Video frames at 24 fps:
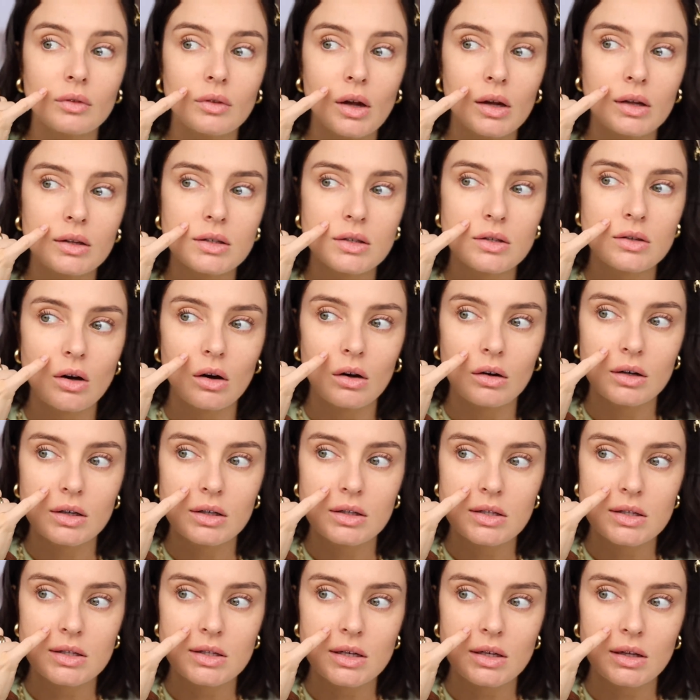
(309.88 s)
It's not
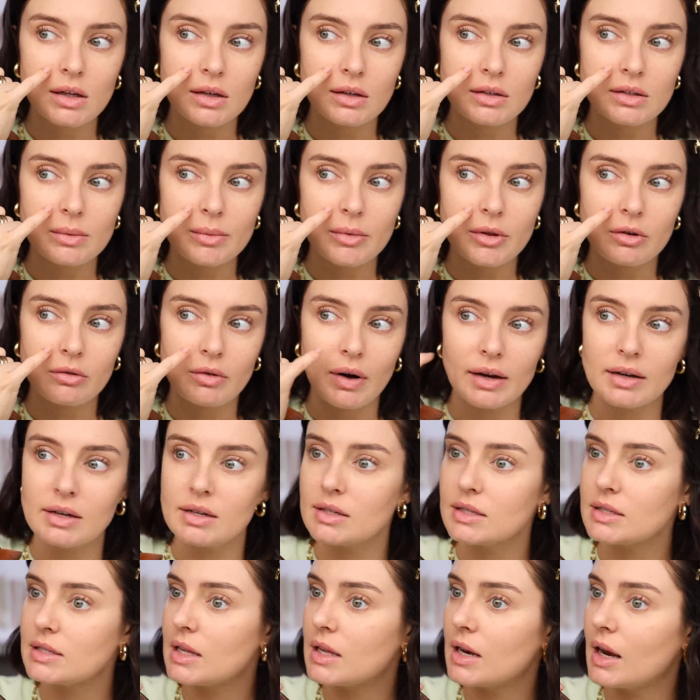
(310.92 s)
concealing some of the
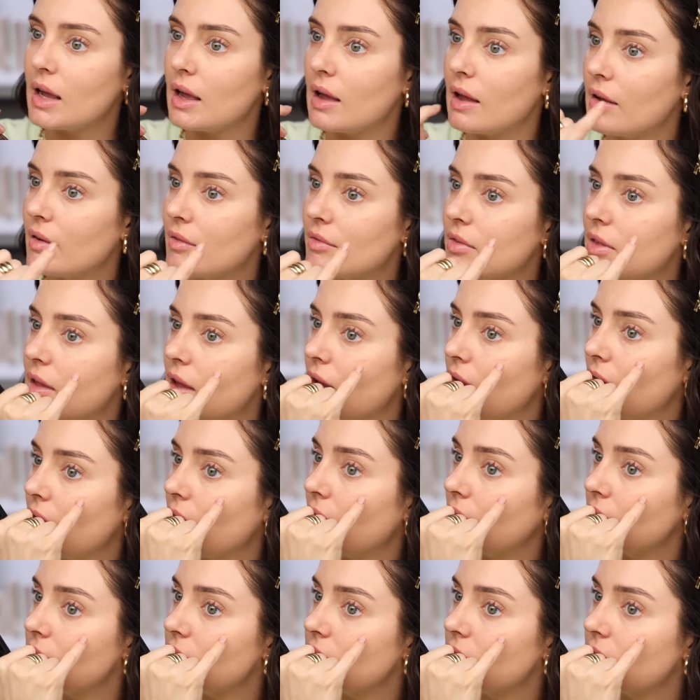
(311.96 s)
redness that I have
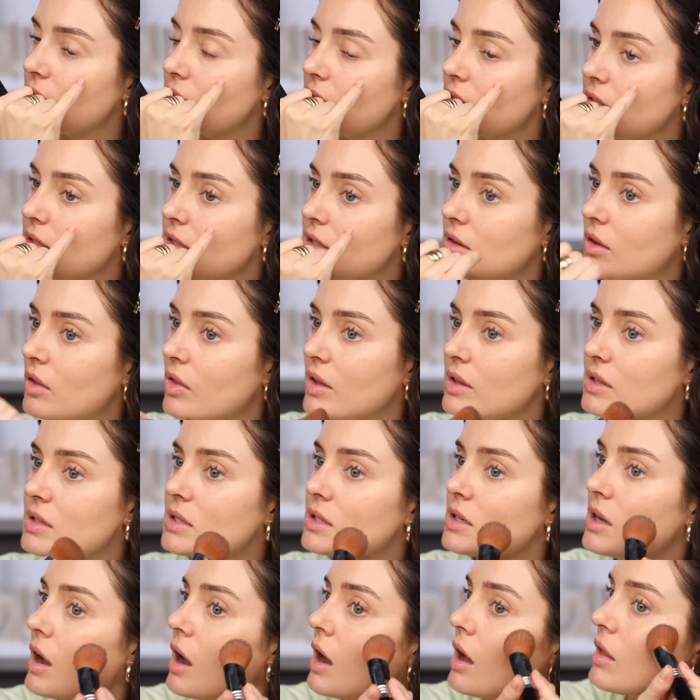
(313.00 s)
there. It didn't conceal that
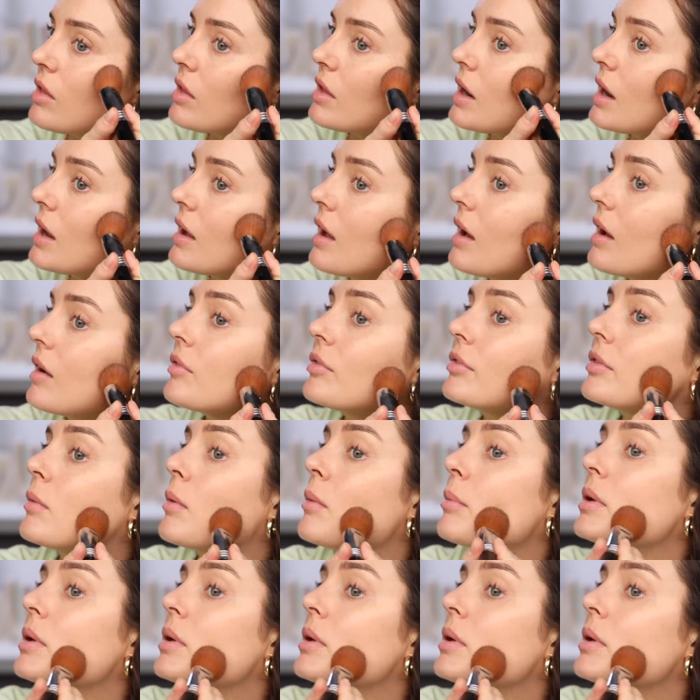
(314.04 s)
scar that I have from a